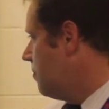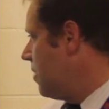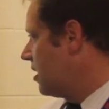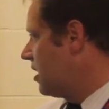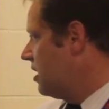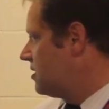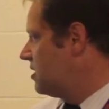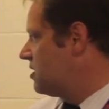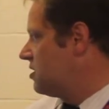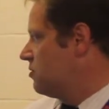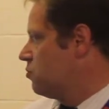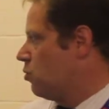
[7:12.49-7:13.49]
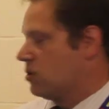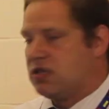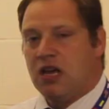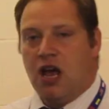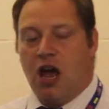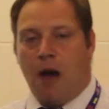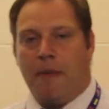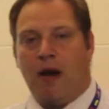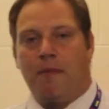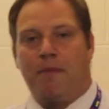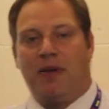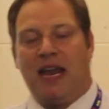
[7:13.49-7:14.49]
Back then, a citizen was
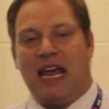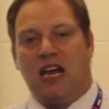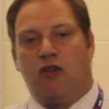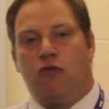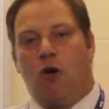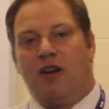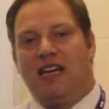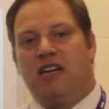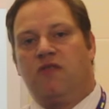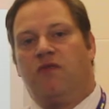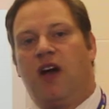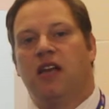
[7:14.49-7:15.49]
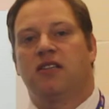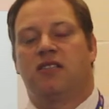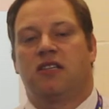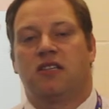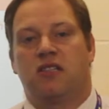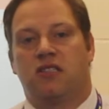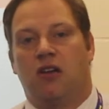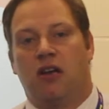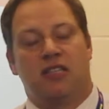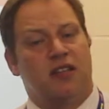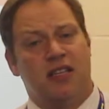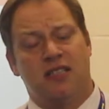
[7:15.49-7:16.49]
about playing a role in advancing
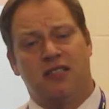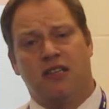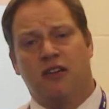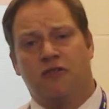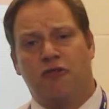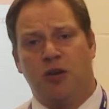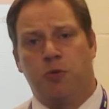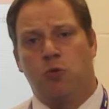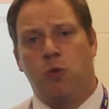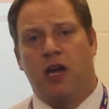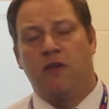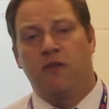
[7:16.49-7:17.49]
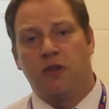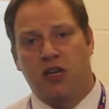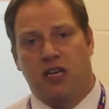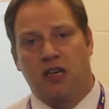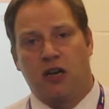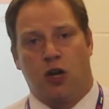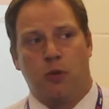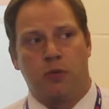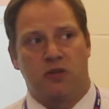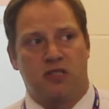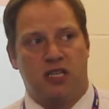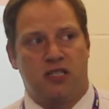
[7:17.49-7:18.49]
society. I think that's an incredible way of looking at
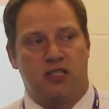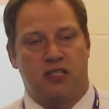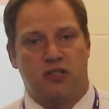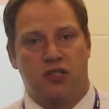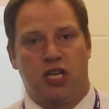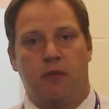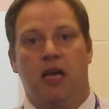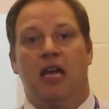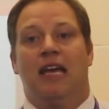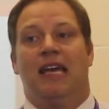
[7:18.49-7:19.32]
global citizenship.